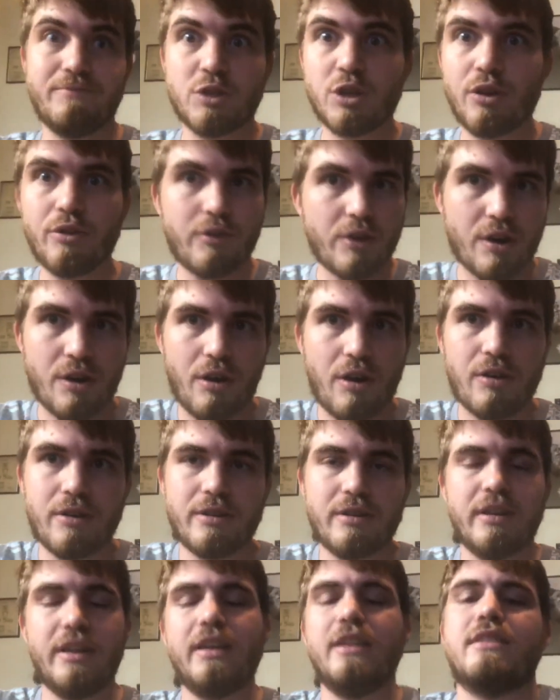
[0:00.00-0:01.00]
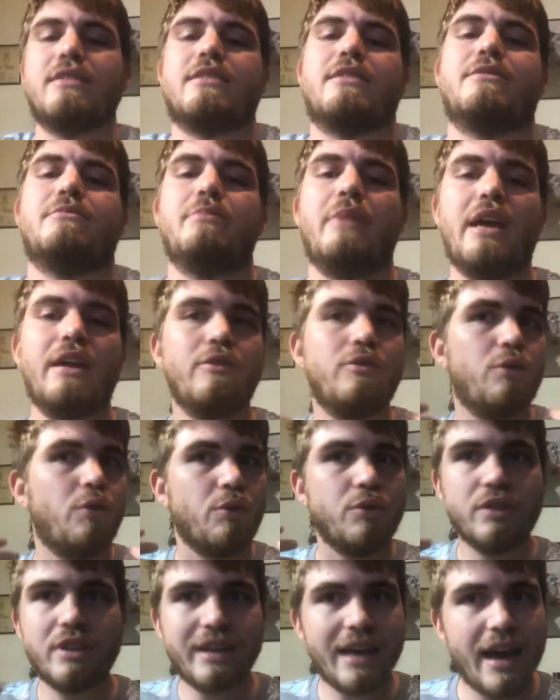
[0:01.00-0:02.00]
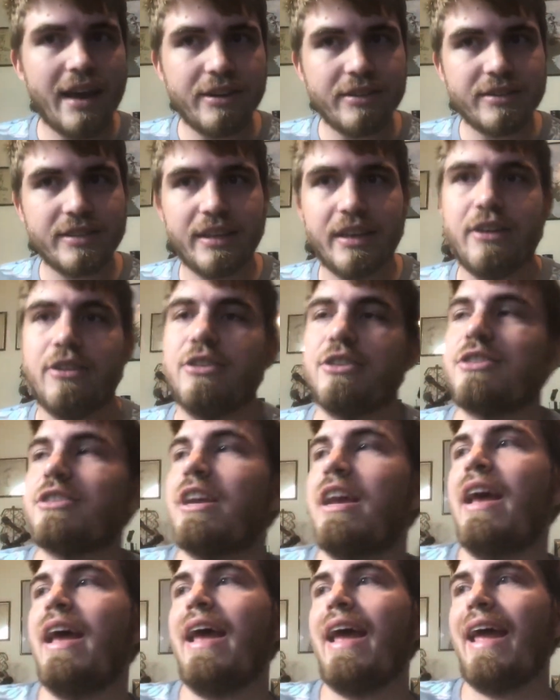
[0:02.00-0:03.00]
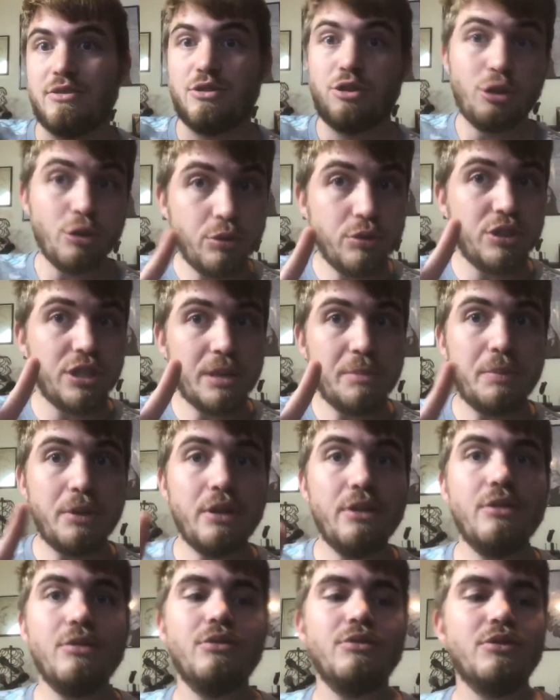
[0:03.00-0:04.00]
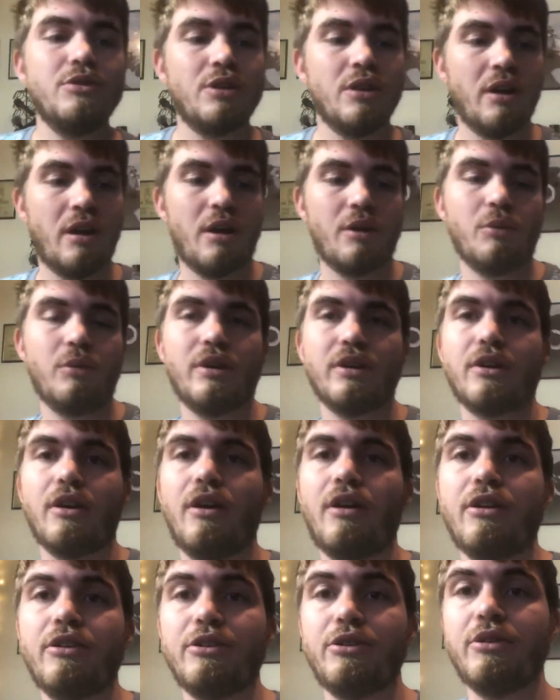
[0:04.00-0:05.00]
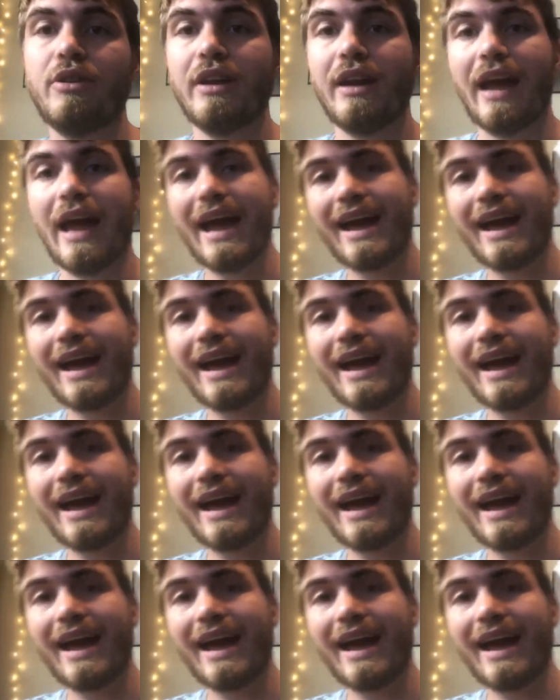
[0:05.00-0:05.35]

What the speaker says: Server card. It's made for the data centers. 2 GPUs on one card. You can